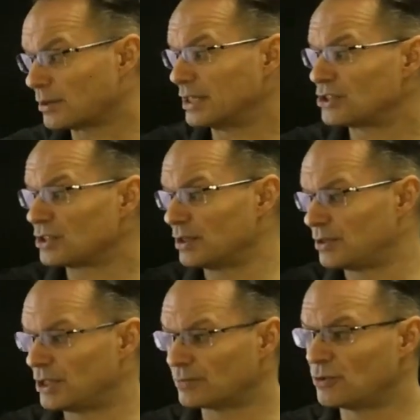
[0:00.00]
it's
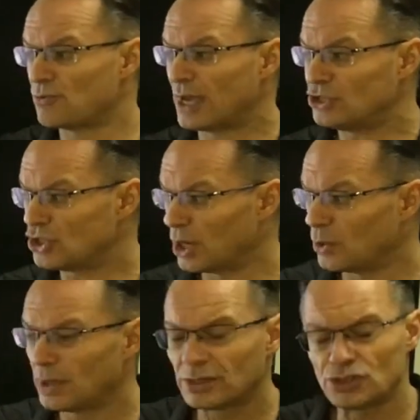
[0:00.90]
the ratio
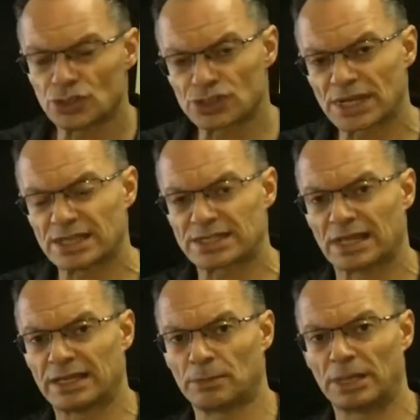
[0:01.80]
just takes
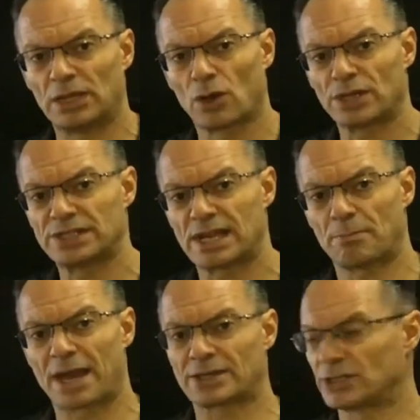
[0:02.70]
that little bit longer to get
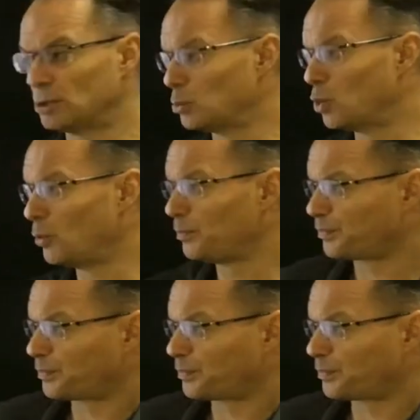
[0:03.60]
back to the ball.